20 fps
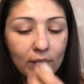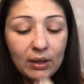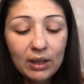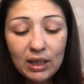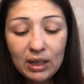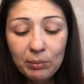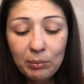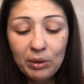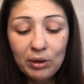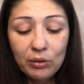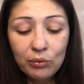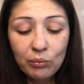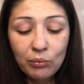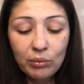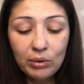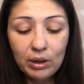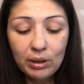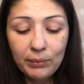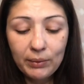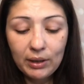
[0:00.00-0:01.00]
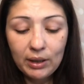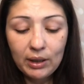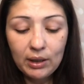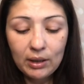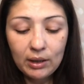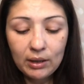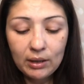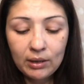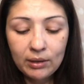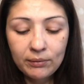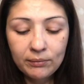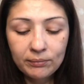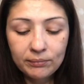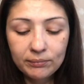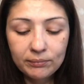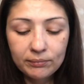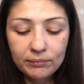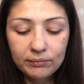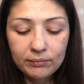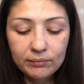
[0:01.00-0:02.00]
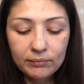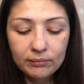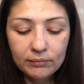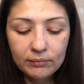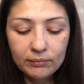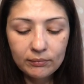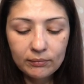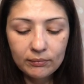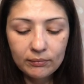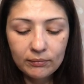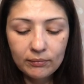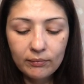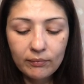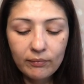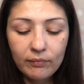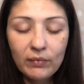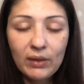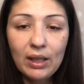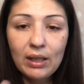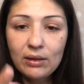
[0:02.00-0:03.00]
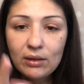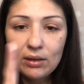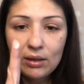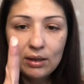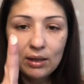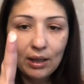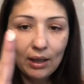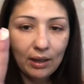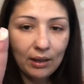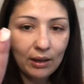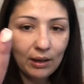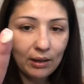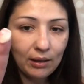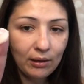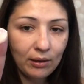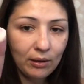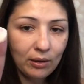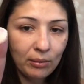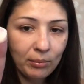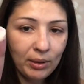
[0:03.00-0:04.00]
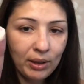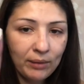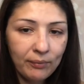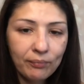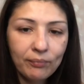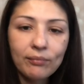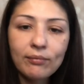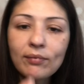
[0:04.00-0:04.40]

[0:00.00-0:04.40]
This smells really, really good. And just take a little bit